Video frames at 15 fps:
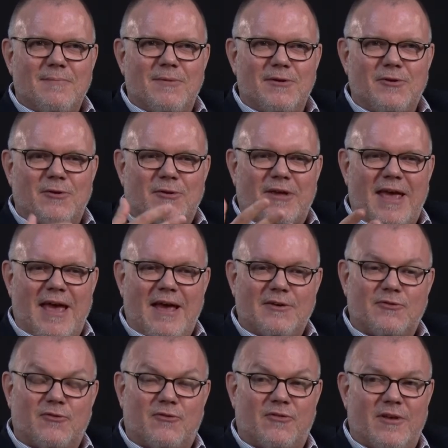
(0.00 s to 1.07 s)
but your
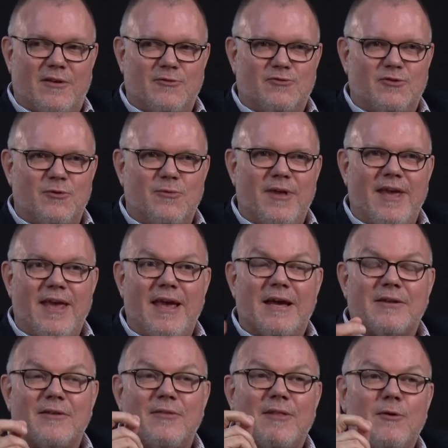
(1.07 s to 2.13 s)
cash says you
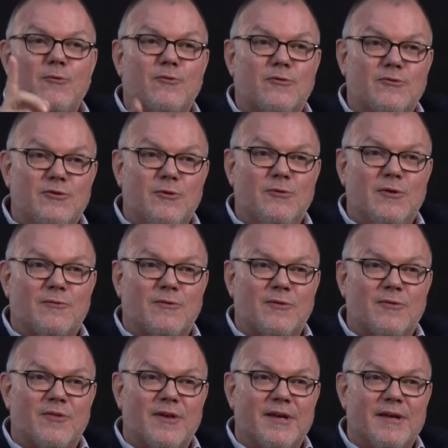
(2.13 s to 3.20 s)
can't, and those are two
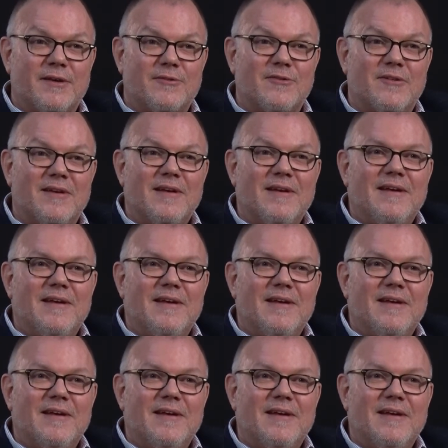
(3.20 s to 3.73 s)
different things.